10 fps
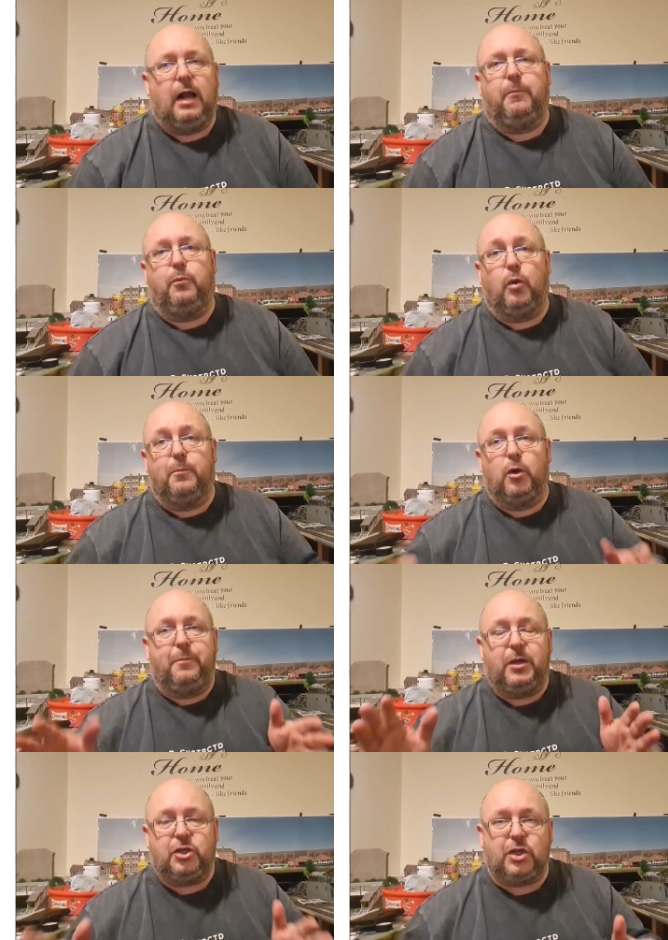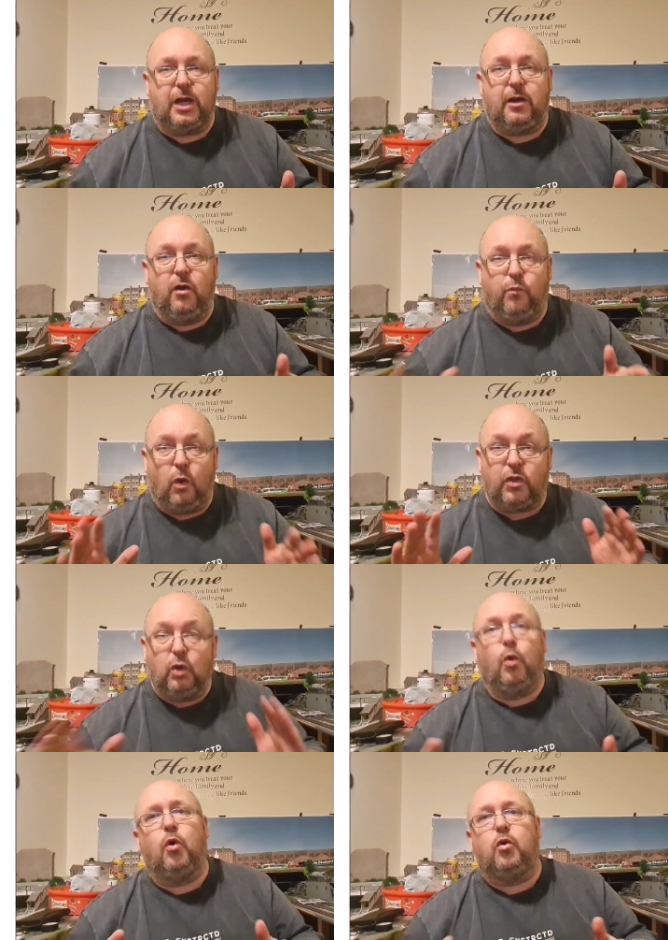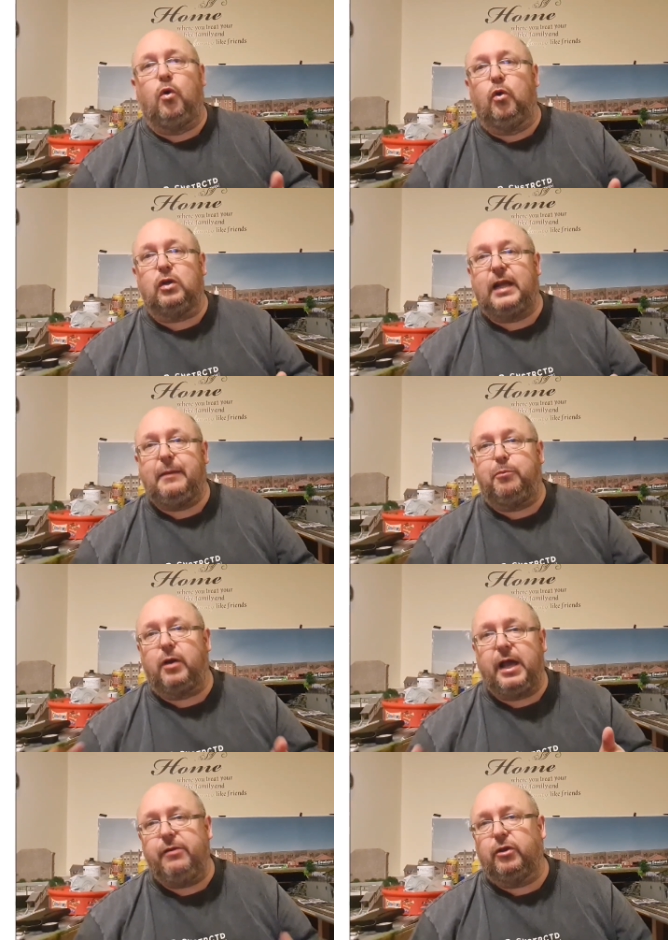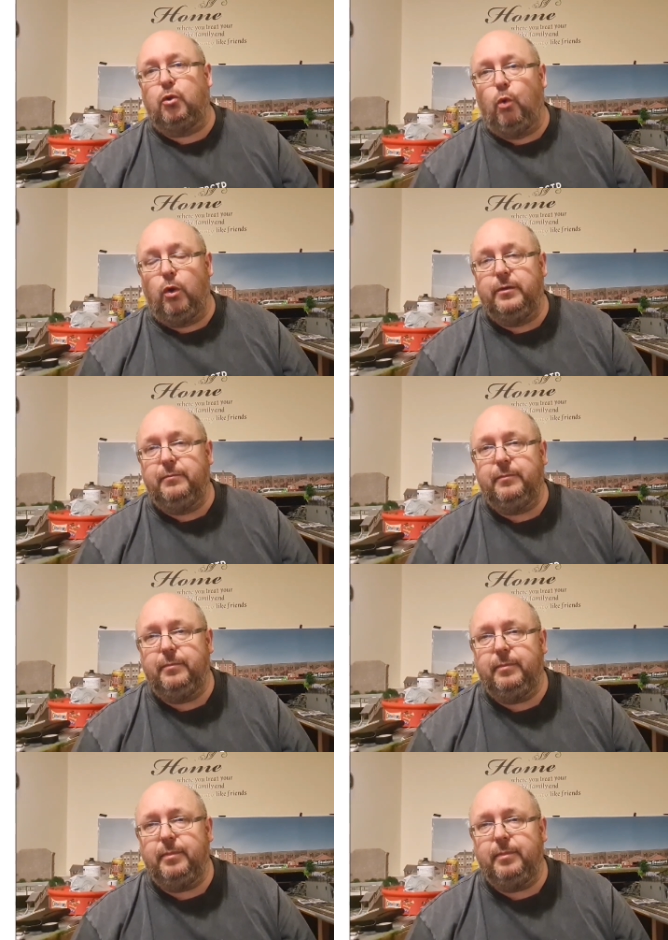I'm going to put a picture of what the loco looked like prior to going,